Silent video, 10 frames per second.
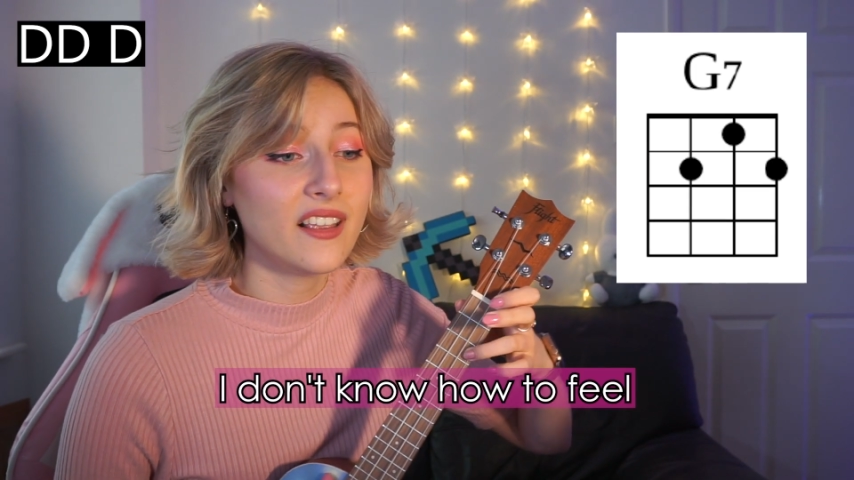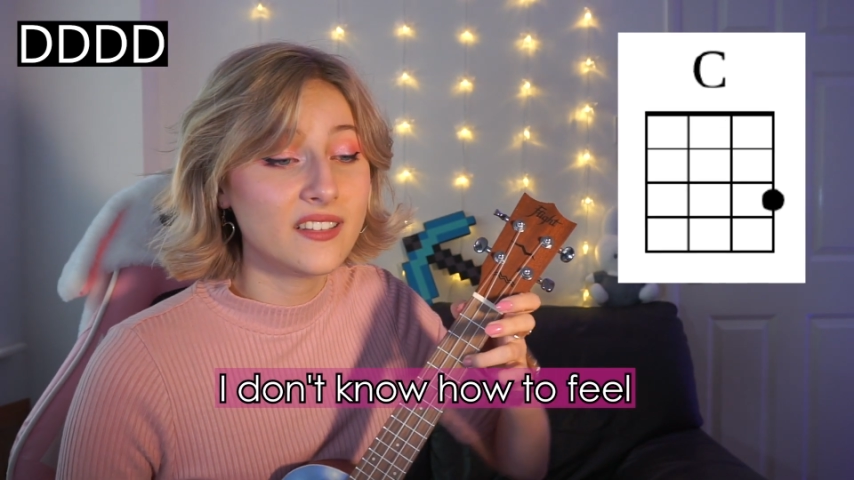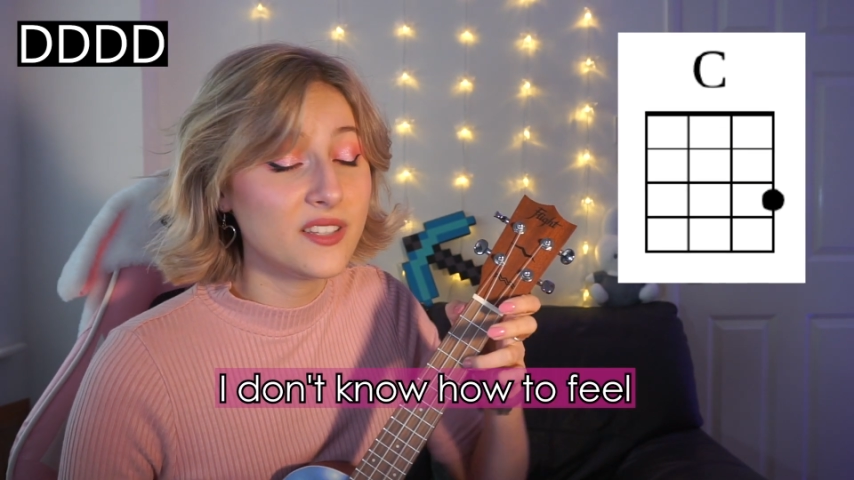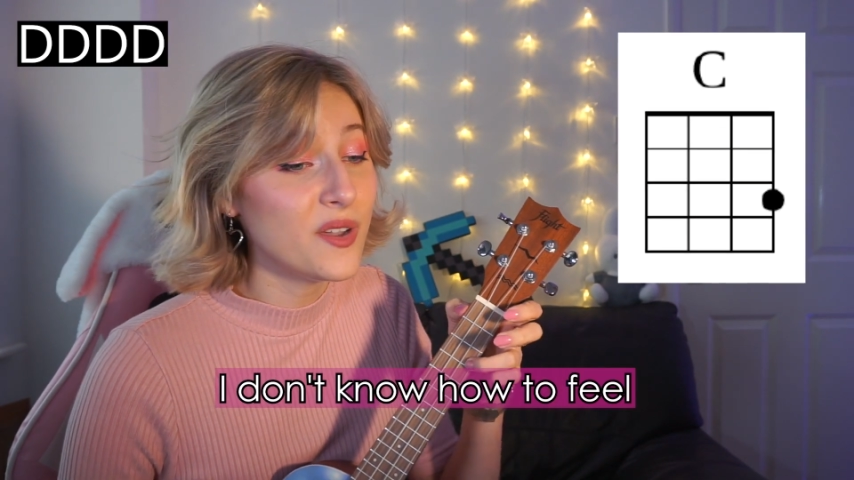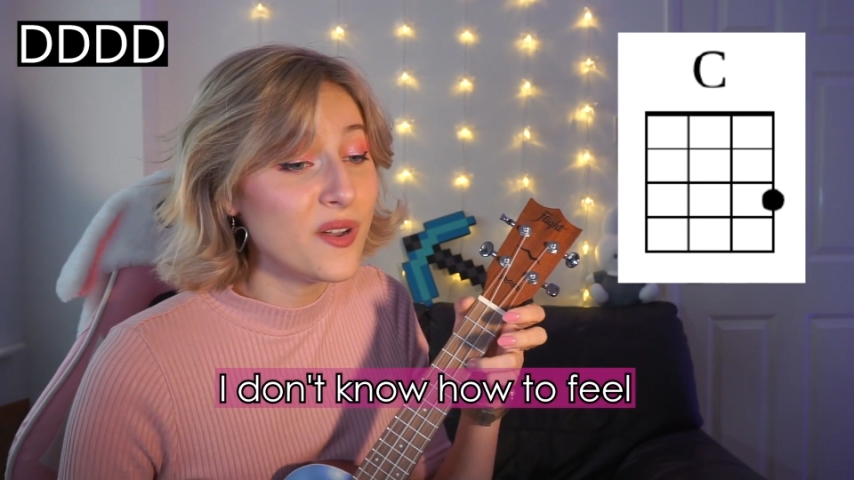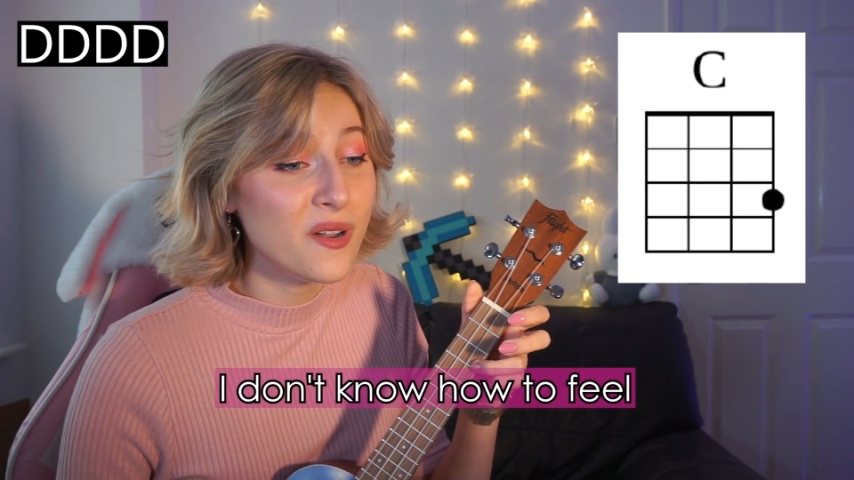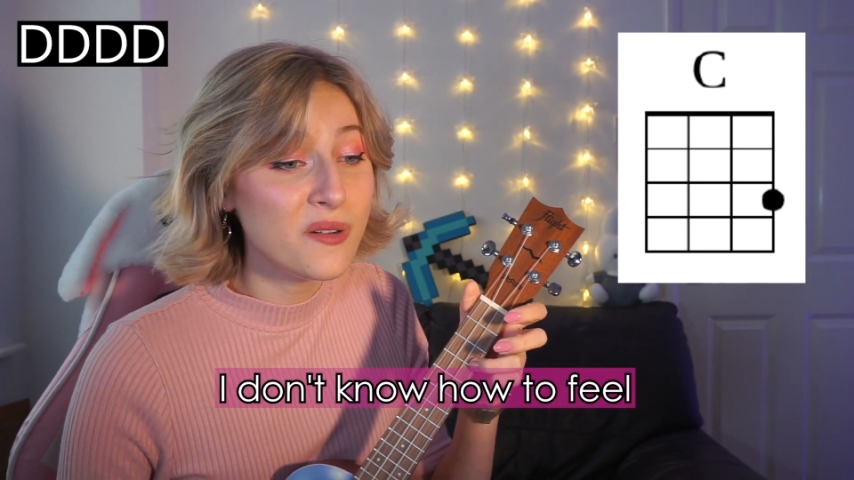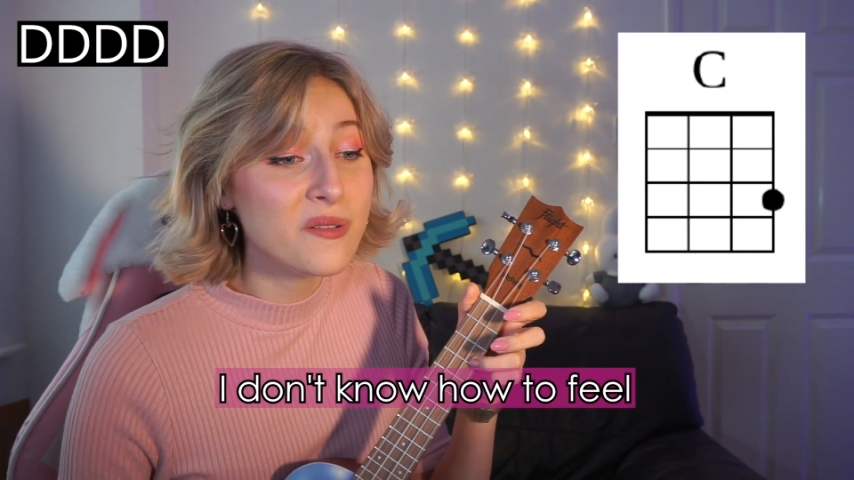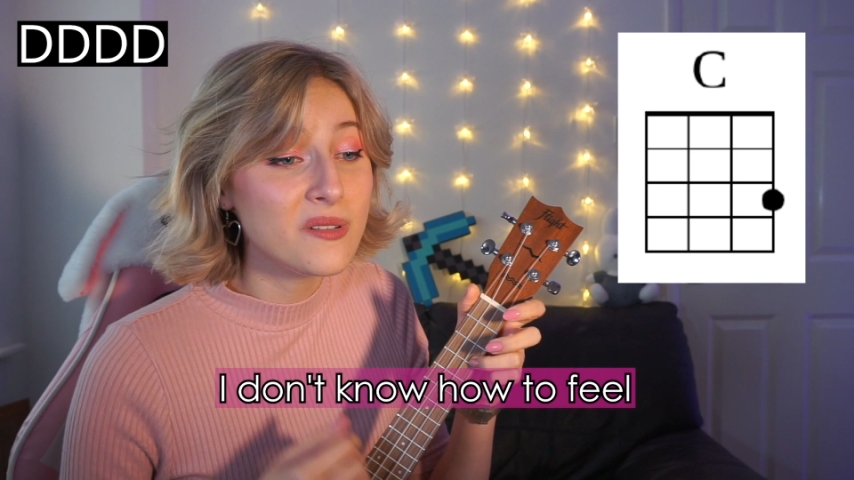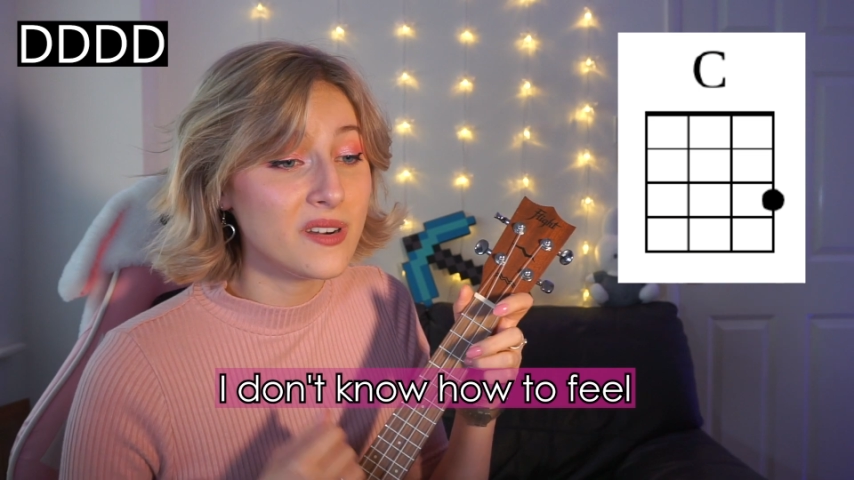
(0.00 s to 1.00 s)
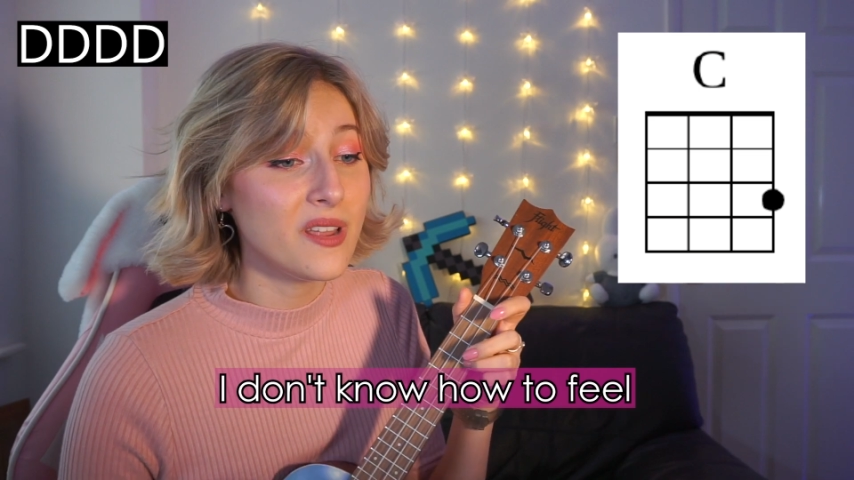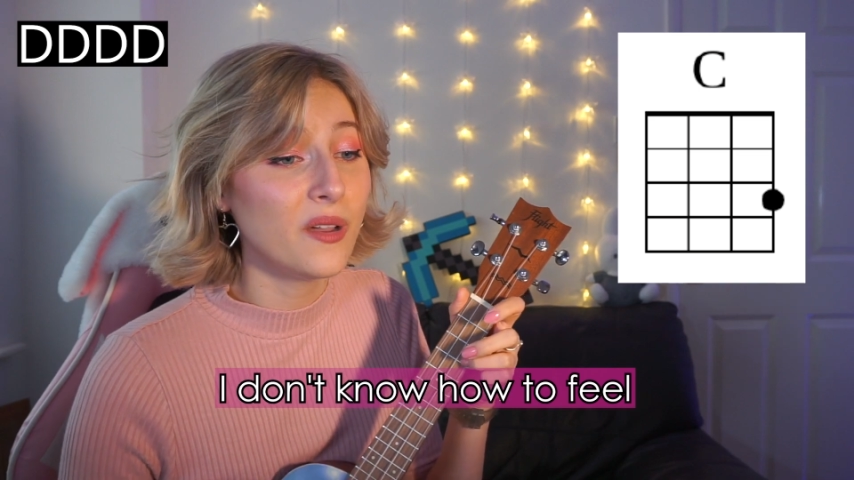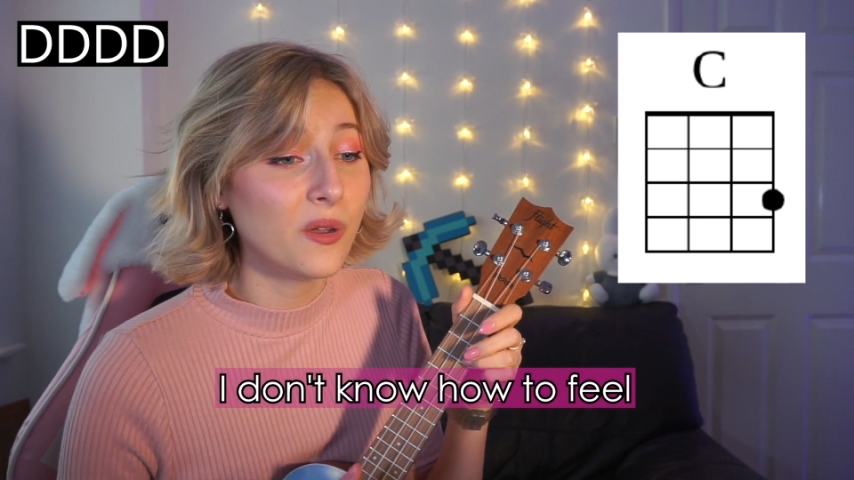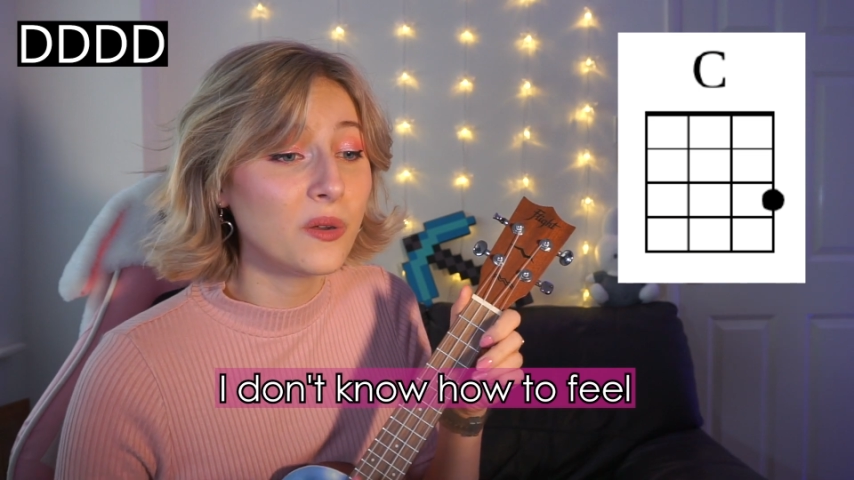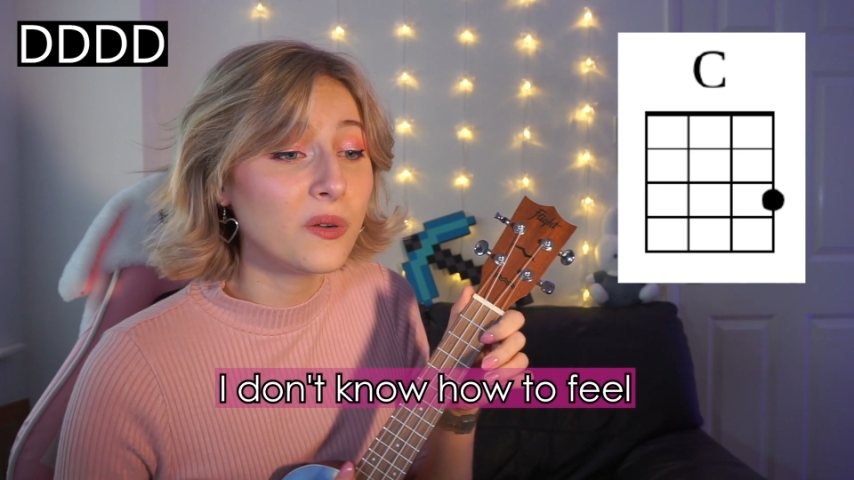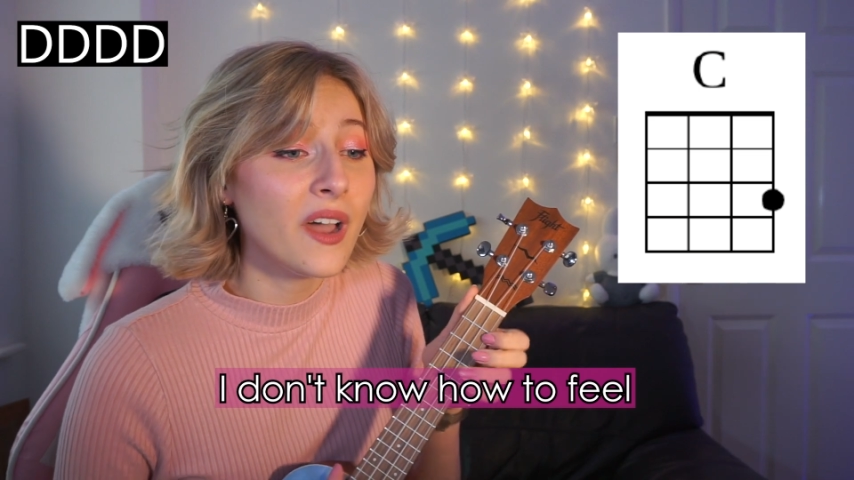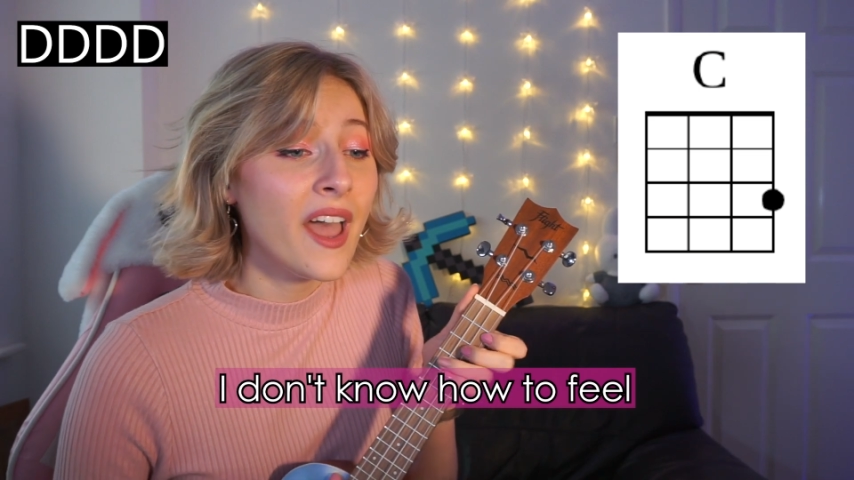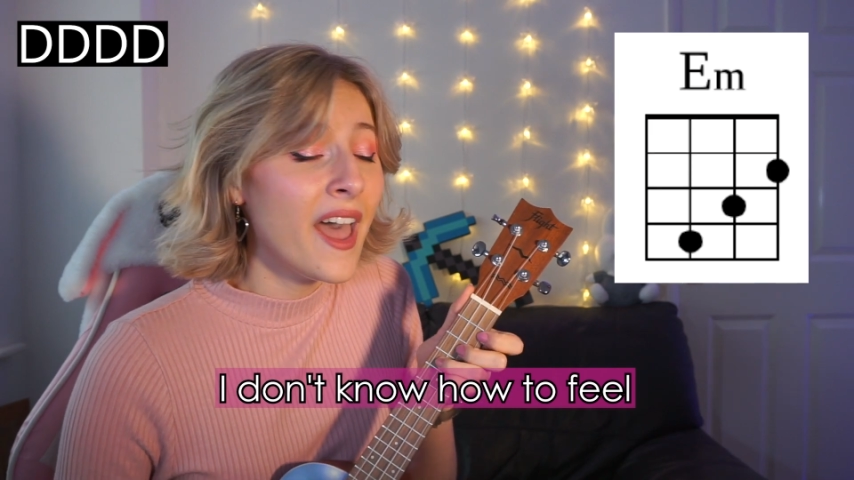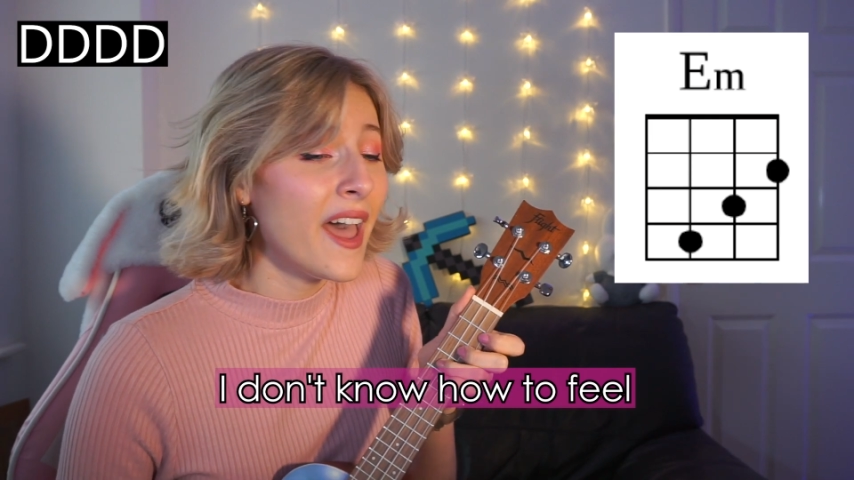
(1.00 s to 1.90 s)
don't know